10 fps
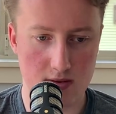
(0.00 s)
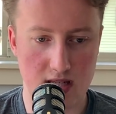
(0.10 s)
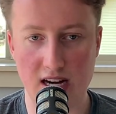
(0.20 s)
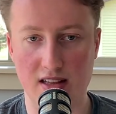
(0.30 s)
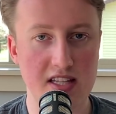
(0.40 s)

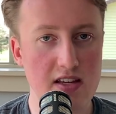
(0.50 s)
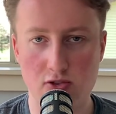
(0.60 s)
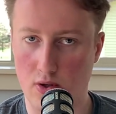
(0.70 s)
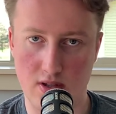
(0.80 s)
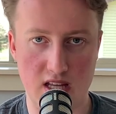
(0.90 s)
kind of leave
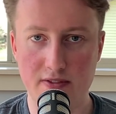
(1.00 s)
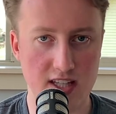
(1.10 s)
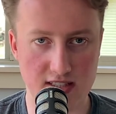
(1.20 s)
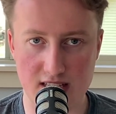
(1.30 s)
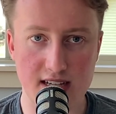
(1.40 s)
Jordan Love in
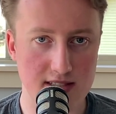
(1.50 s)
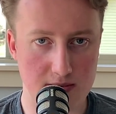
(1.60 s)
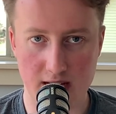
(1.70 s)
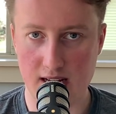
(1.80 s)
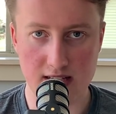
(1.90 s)
the dust
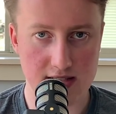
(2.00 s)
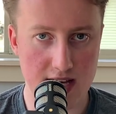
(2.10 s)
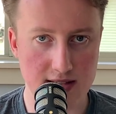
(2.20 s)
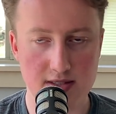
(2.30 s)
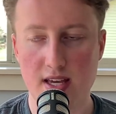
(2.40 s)
by any
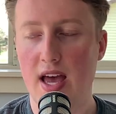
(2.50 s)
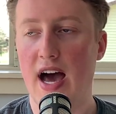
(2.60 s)
sense.